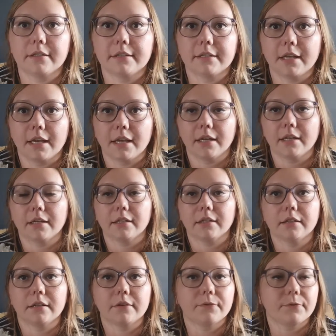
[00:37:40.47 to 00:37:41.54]
skein
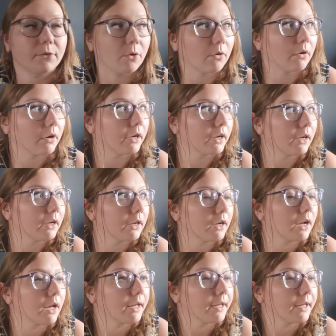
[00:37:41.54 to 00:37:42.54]
for